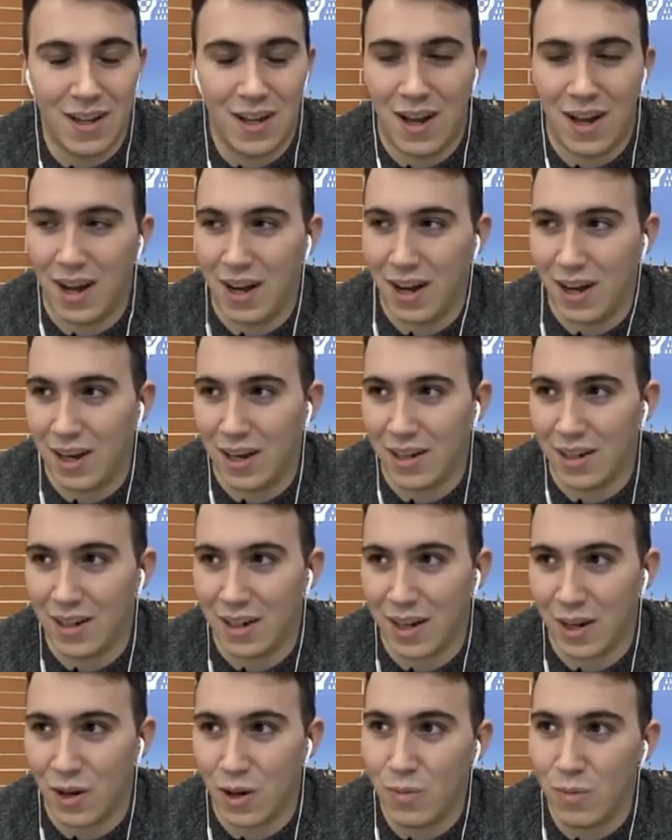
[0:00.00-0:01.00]
And
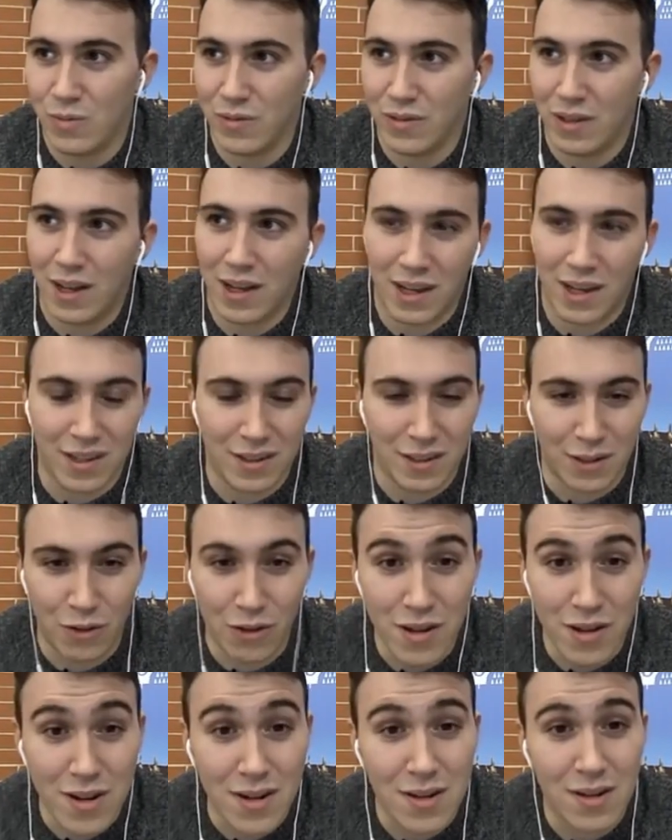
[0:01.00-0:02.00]
I hope I can see you
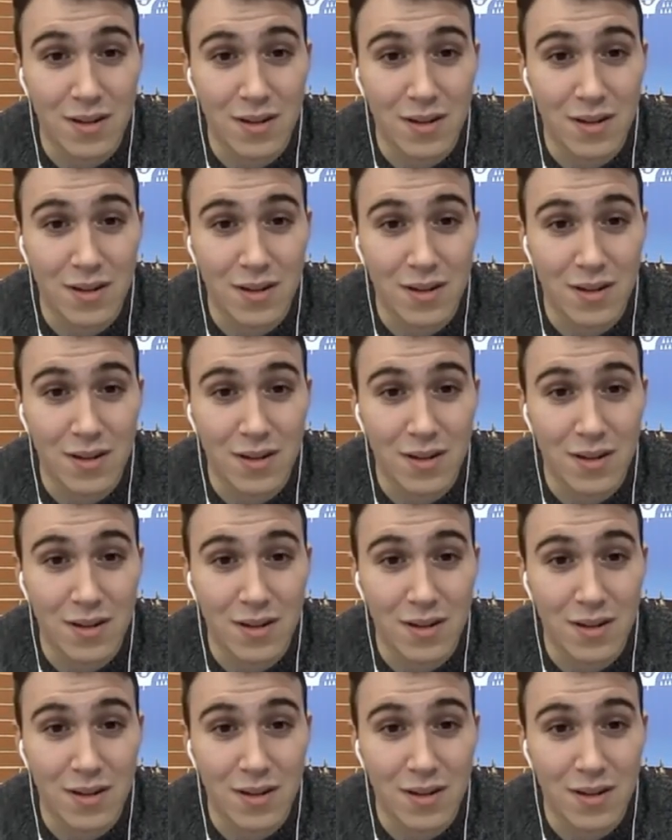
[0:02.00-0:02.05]
there.